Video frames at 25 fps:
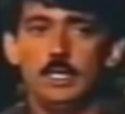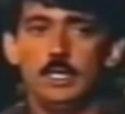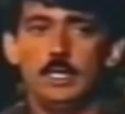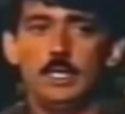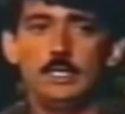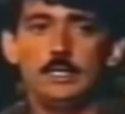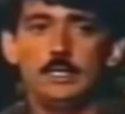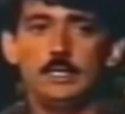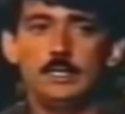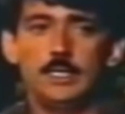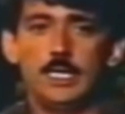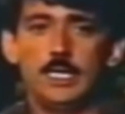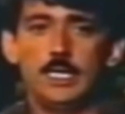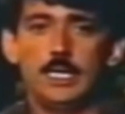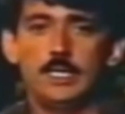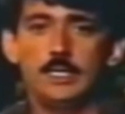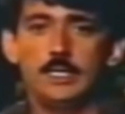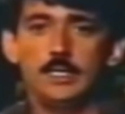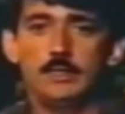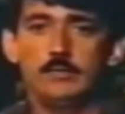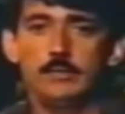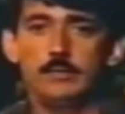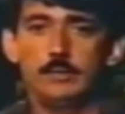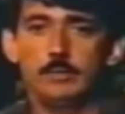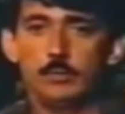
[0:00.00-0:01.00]
I
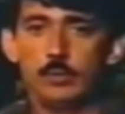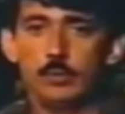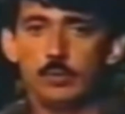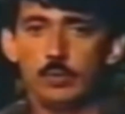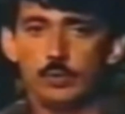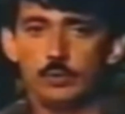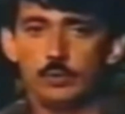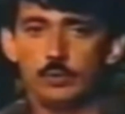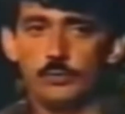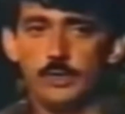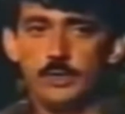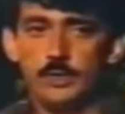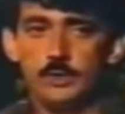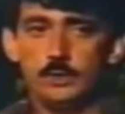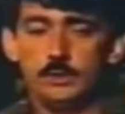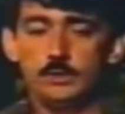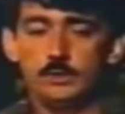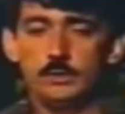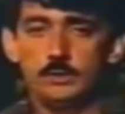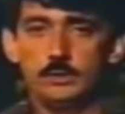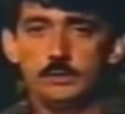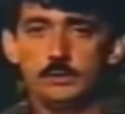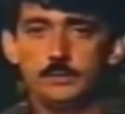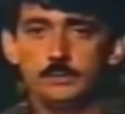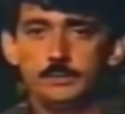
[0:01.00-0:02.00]
live in Puerto
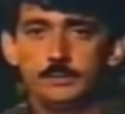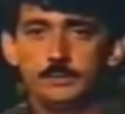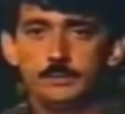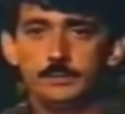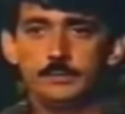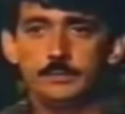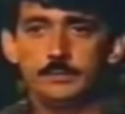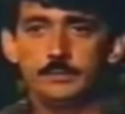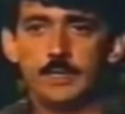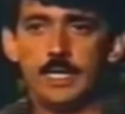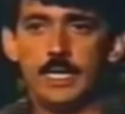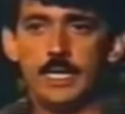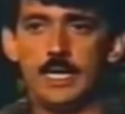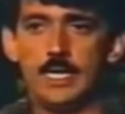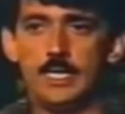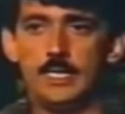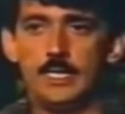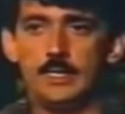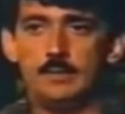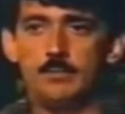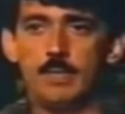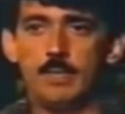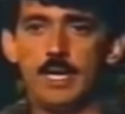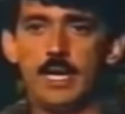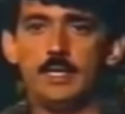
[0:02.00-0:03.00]
Rico,
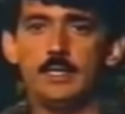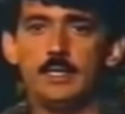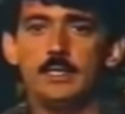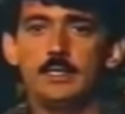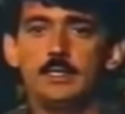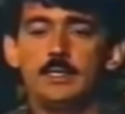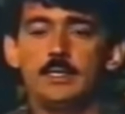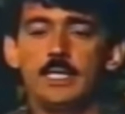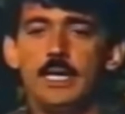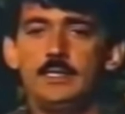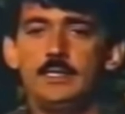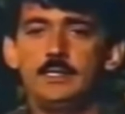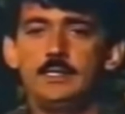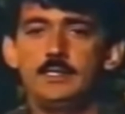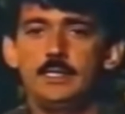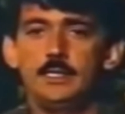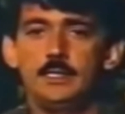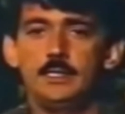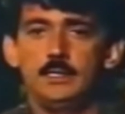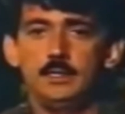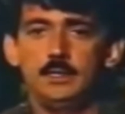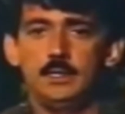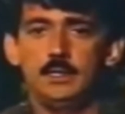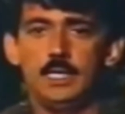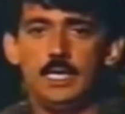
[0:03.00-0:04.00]
and back in
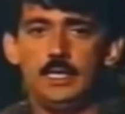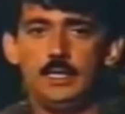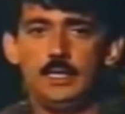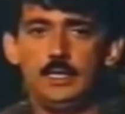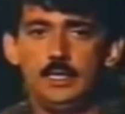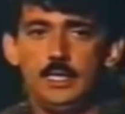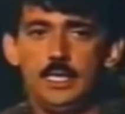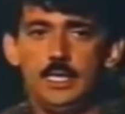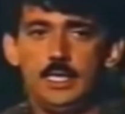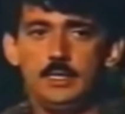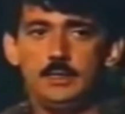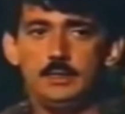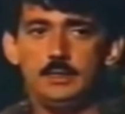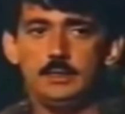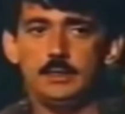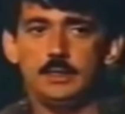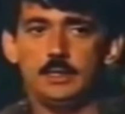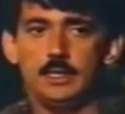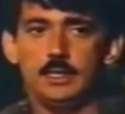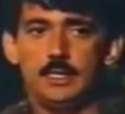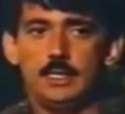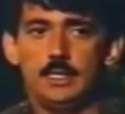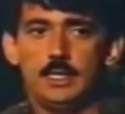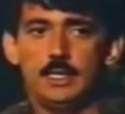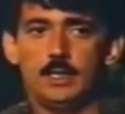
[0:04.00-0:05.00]
1988,
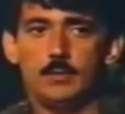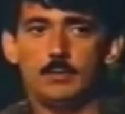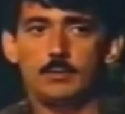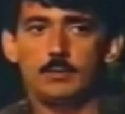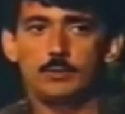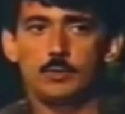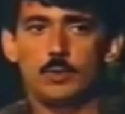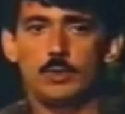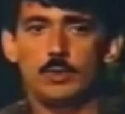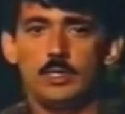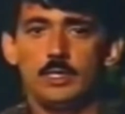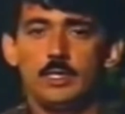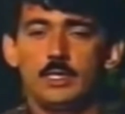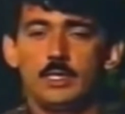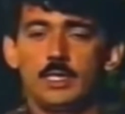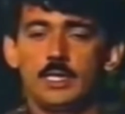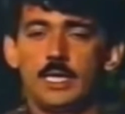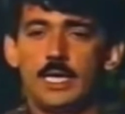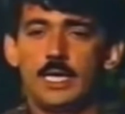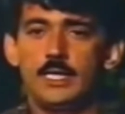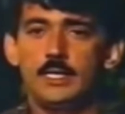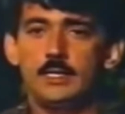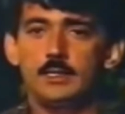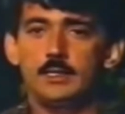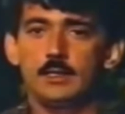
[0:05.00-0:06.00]
I was working in a
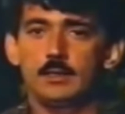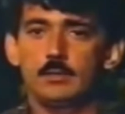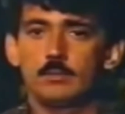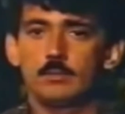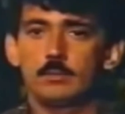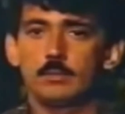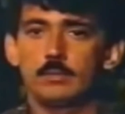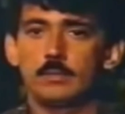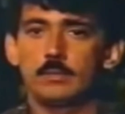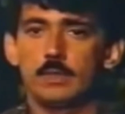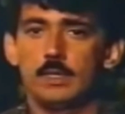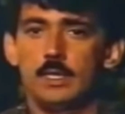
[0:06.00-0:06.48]
nightclub,